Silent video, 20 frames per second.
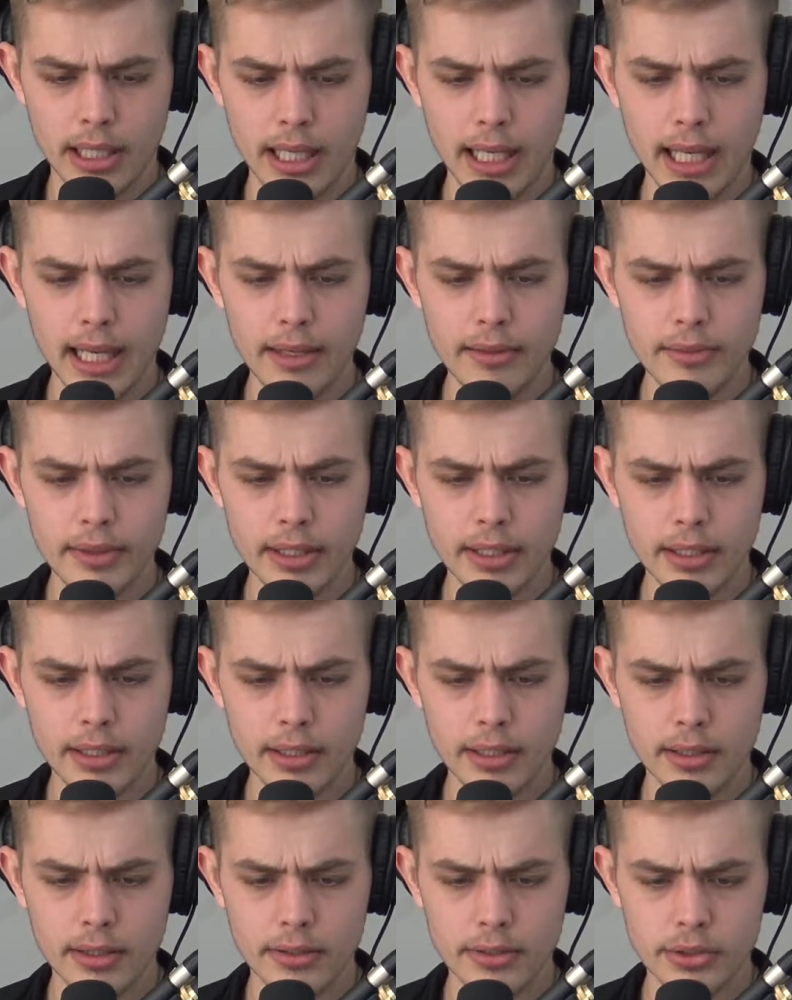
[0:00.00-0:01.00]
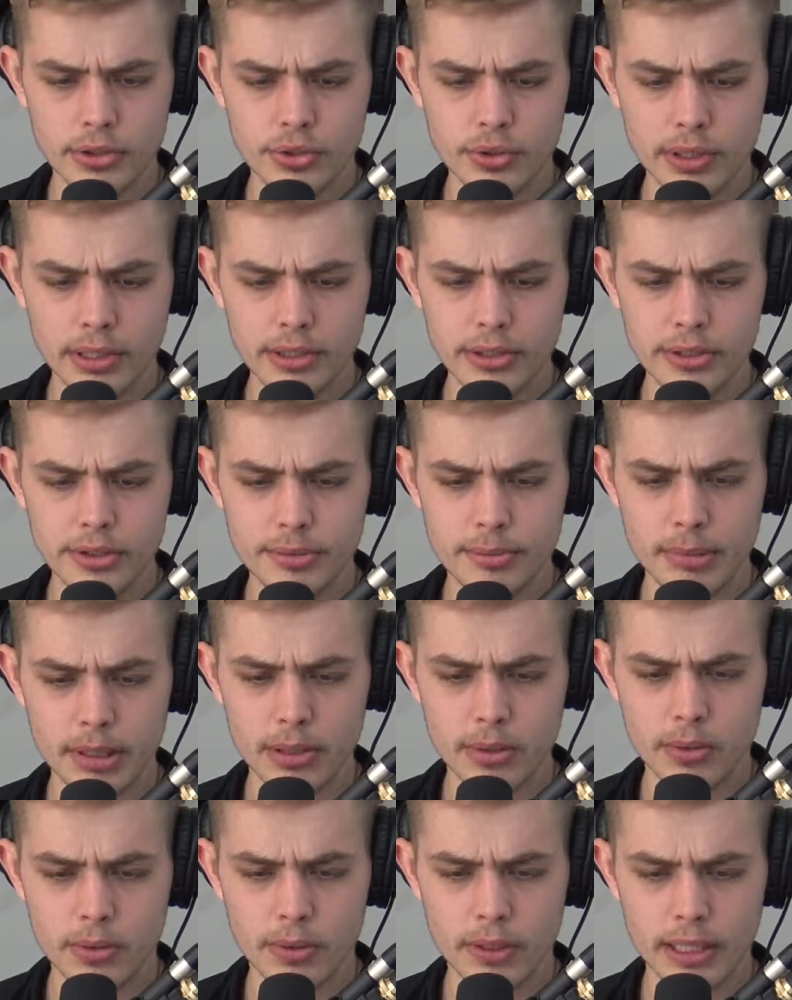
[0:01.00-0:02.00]
having the strangest
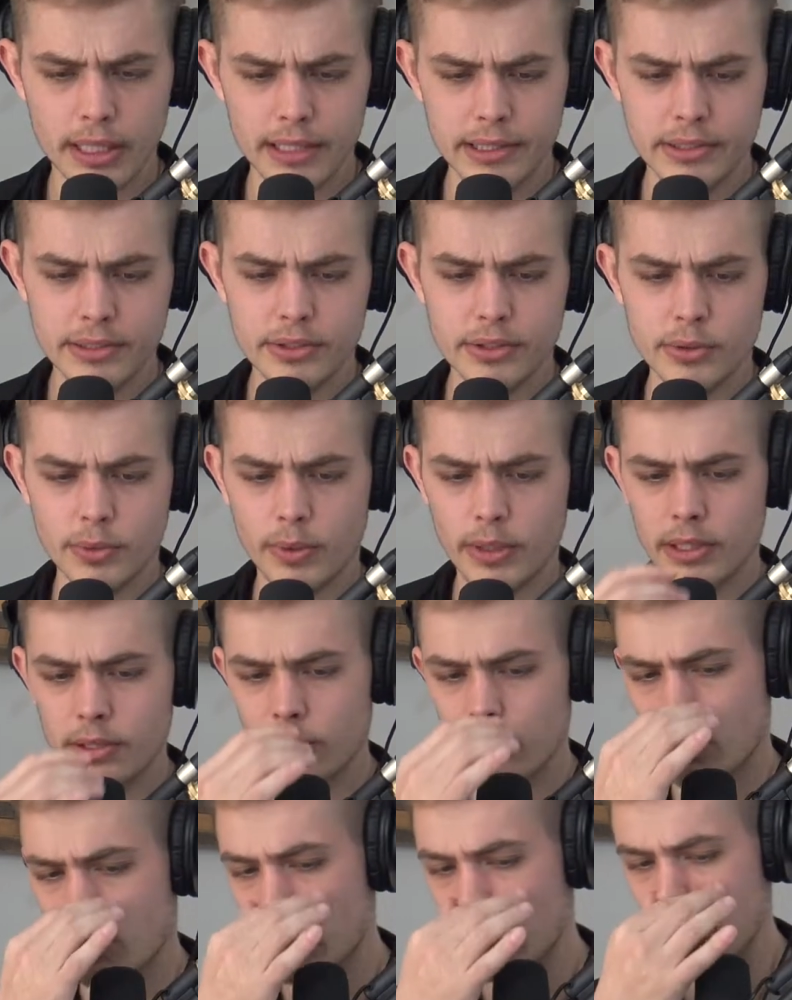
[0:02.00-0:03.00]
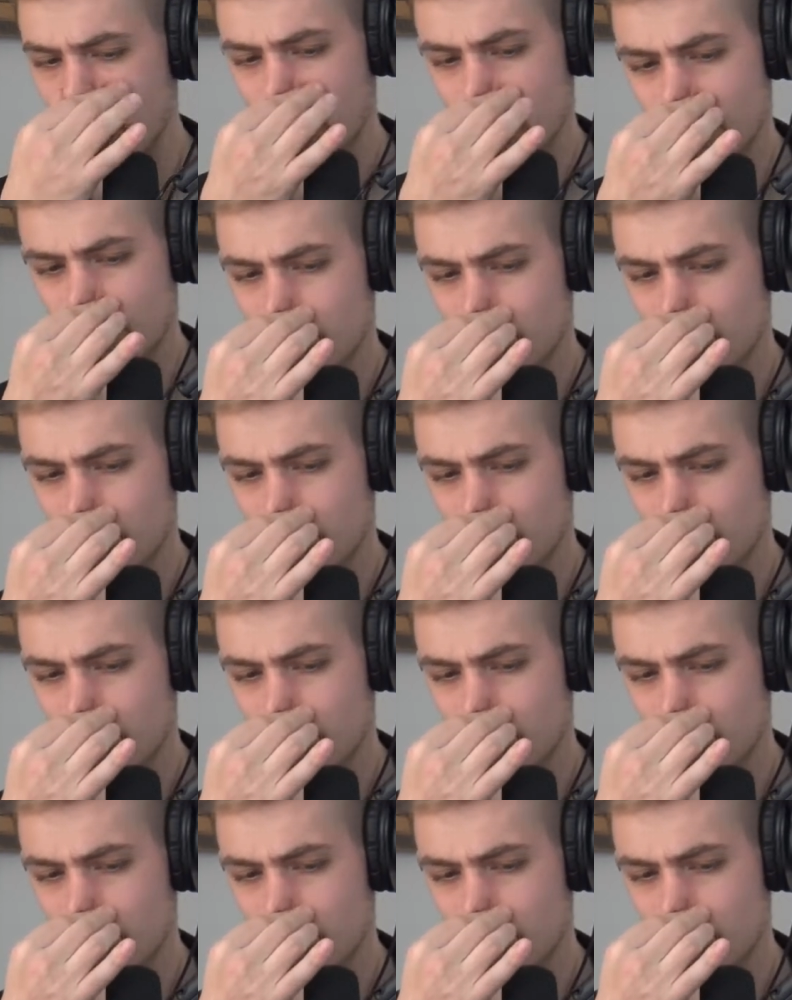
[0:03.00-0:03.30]
medical cases of 2020.